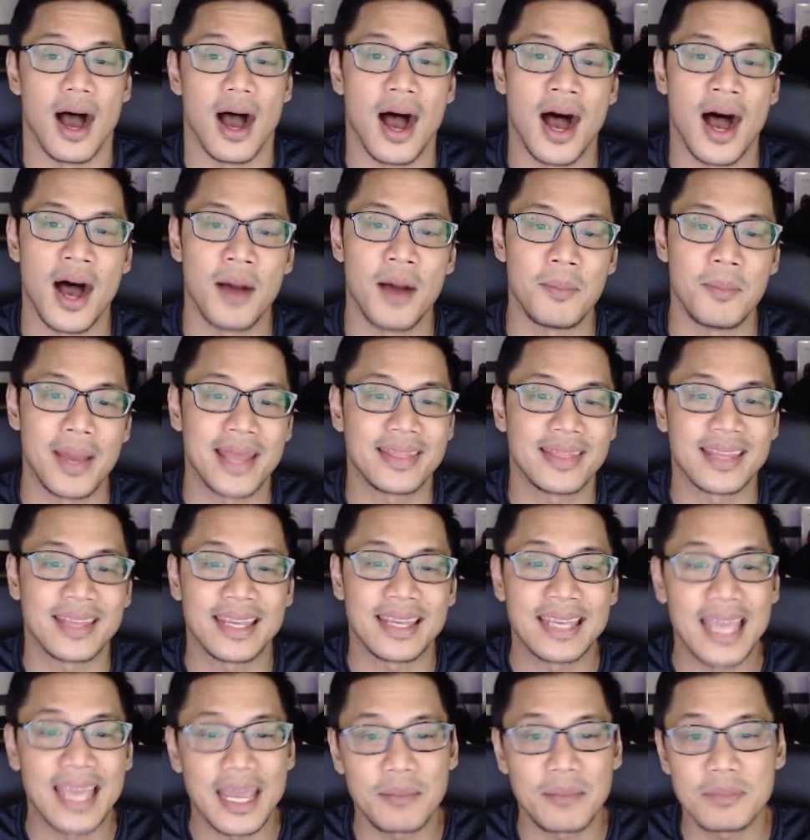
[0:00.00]
And the
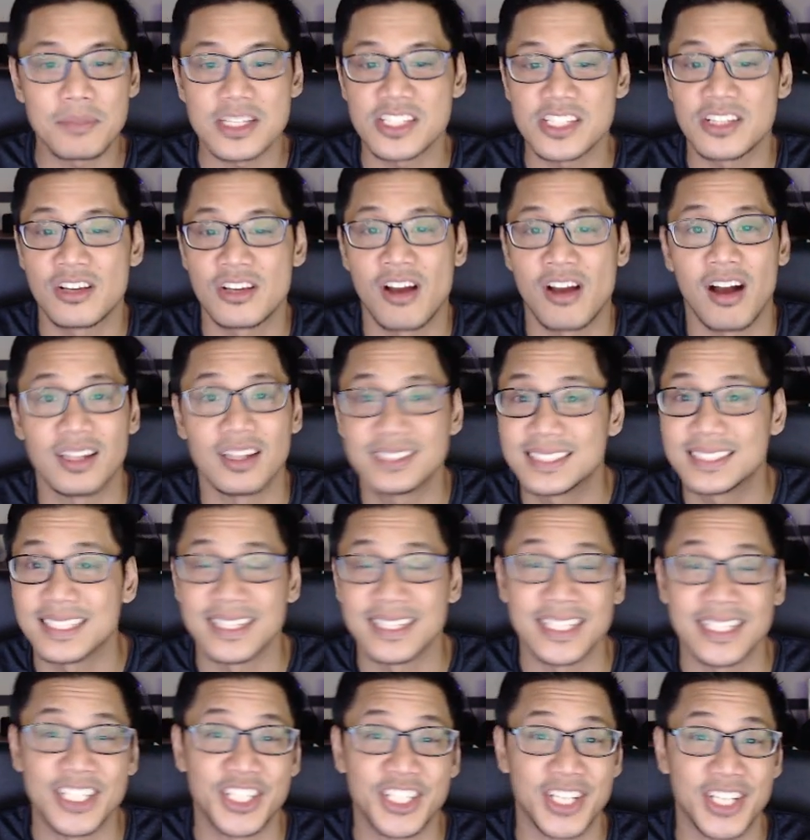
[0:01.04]
game is
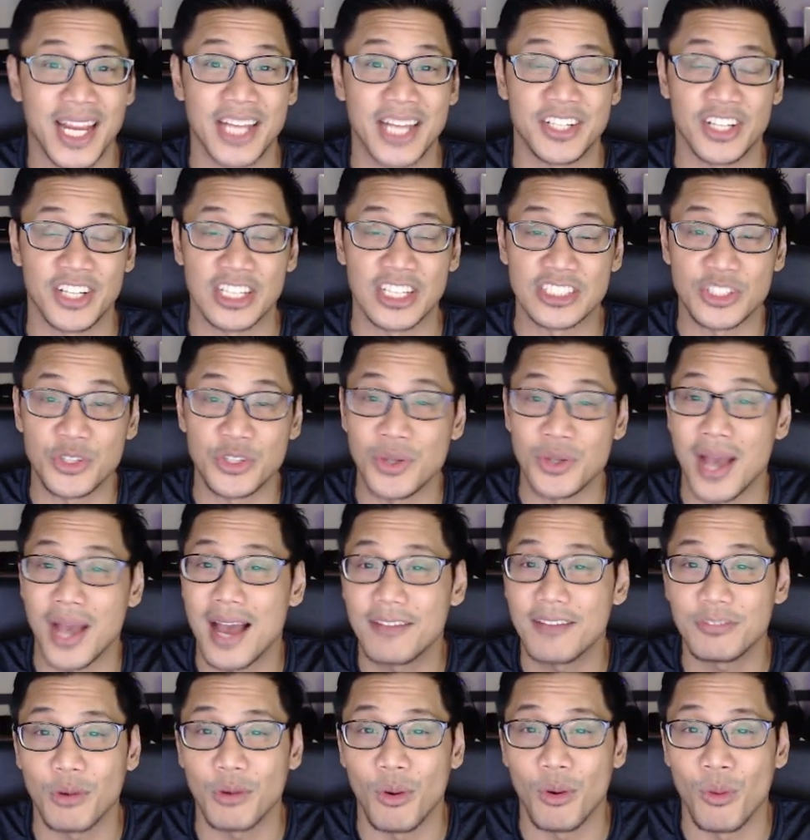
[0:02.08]
constantly changing, so you
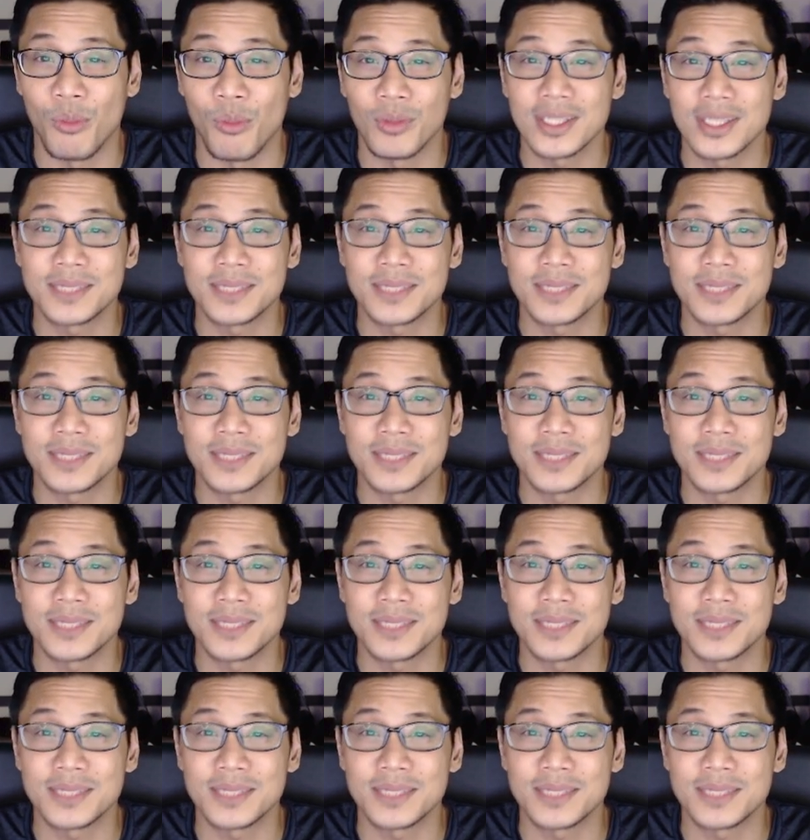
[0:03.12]
have to always